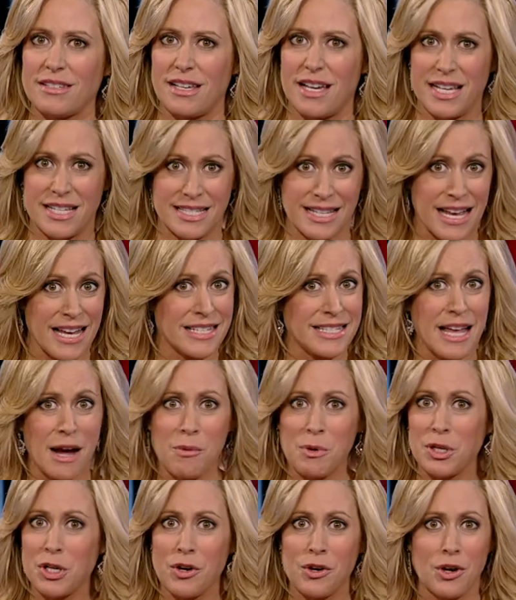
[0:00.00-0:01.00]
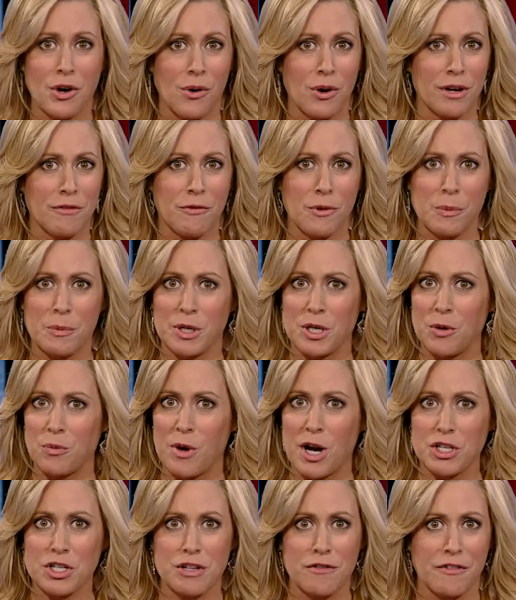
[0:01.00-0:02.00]
Like, is that what you're going for when you're
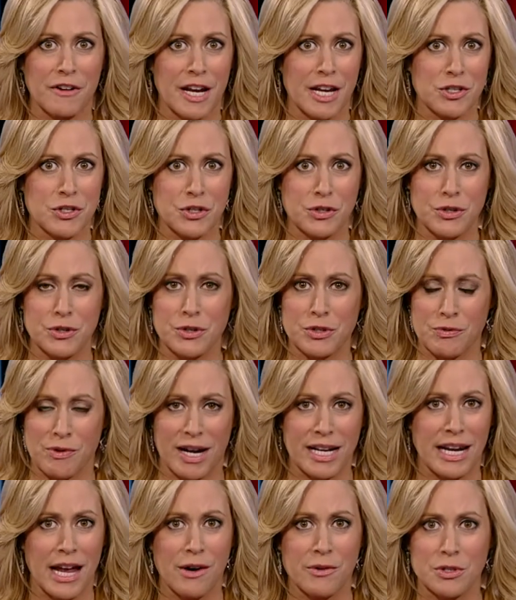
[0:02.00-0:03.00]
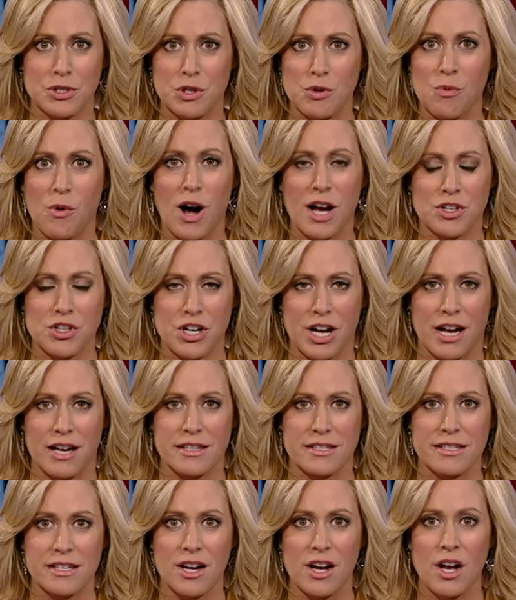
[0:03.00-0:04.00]
watching financial news right now as you watch
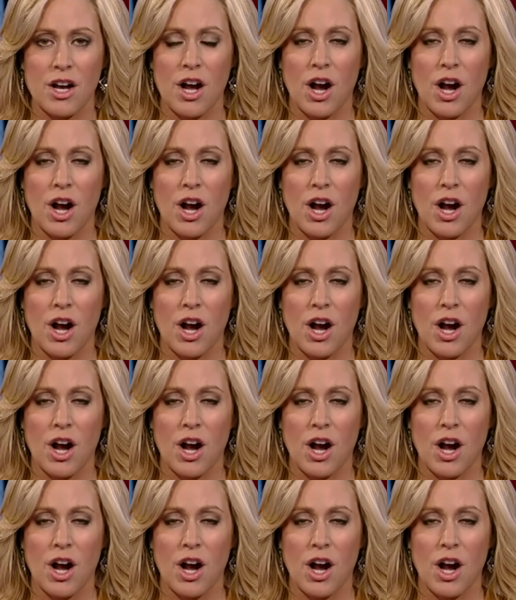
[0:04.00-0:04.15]
us?